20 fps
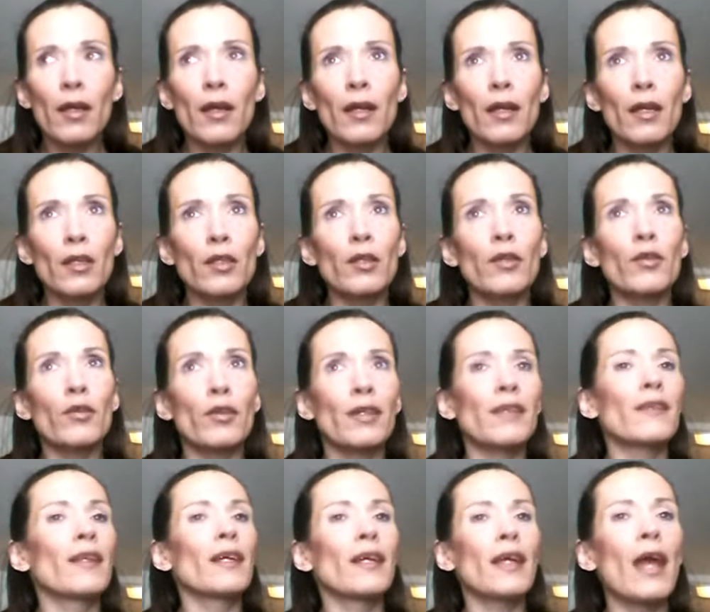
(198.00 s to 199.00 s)
and
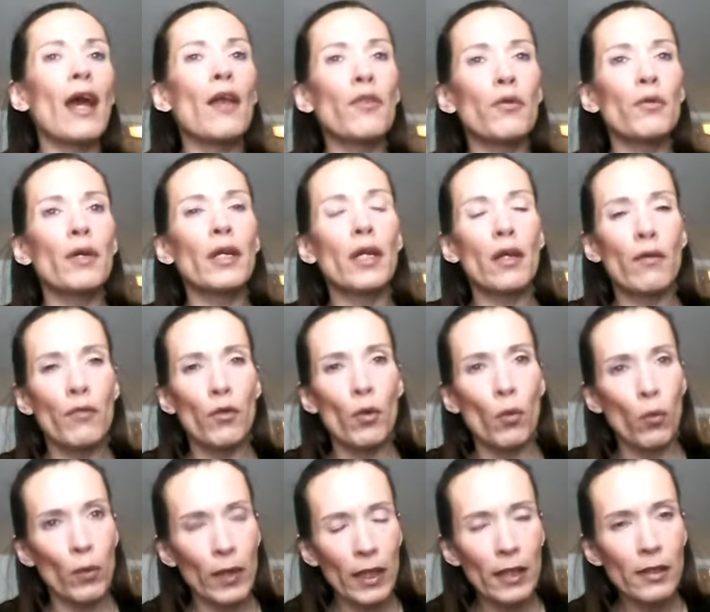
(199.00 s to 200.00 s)
the gathering of the
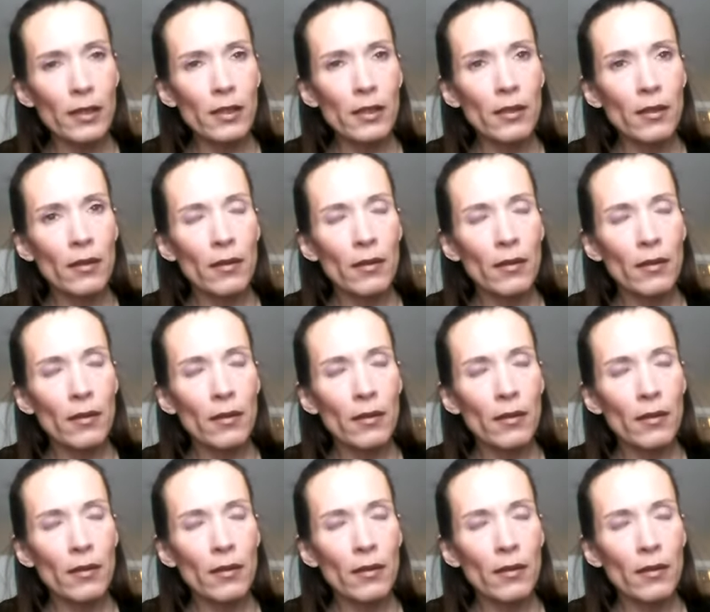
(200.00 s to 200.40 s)
wheat